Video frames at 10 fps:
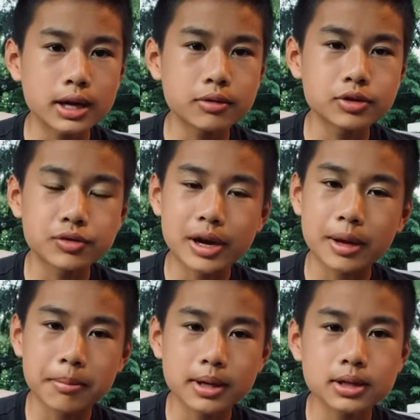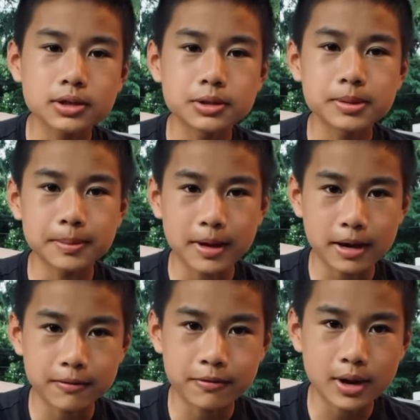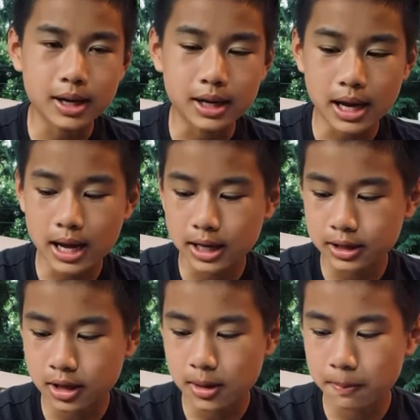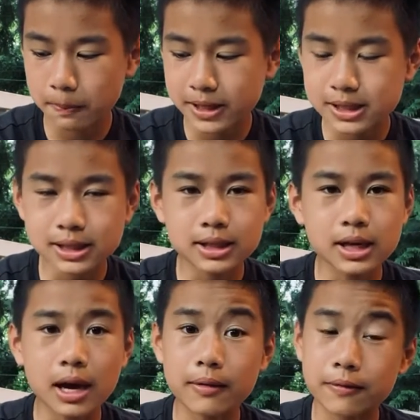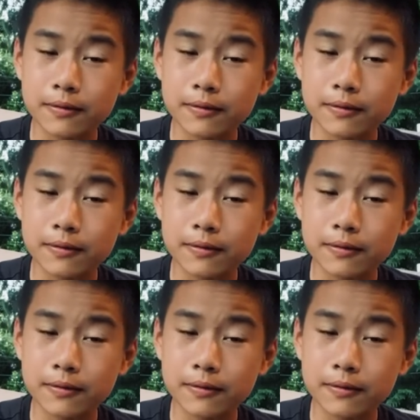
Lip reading: it was recommended to me by a friend, and basically I